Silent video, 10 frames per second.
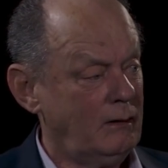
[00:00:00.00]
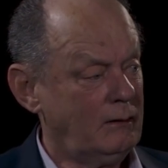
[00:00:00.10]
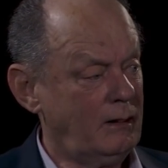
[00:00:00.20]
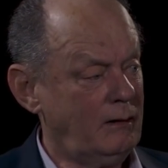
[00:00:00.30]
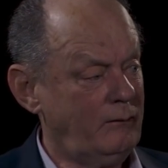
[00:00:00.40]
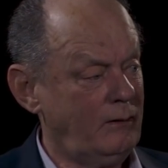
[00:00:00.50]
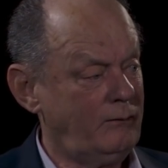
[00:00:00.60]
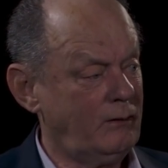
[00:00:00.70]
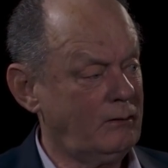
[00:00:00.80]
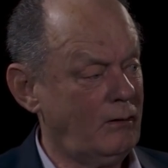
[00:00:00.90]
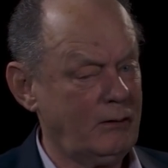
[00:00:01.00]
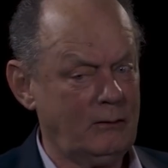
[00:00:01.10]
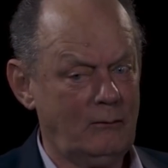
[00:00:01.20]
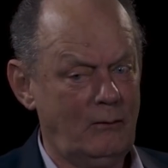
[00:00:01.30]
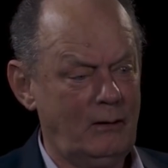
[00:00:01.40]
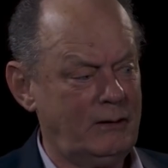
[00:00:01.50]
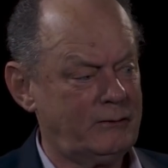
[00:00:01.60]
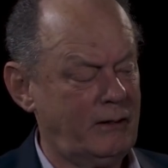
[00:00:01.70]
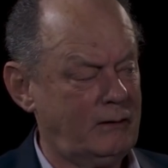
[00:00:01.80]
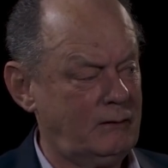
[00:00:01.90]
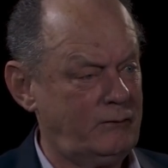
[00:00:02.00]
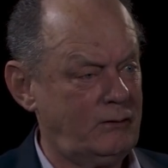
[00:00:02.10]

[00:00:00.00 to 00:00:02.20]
that if you're talking to oil executives,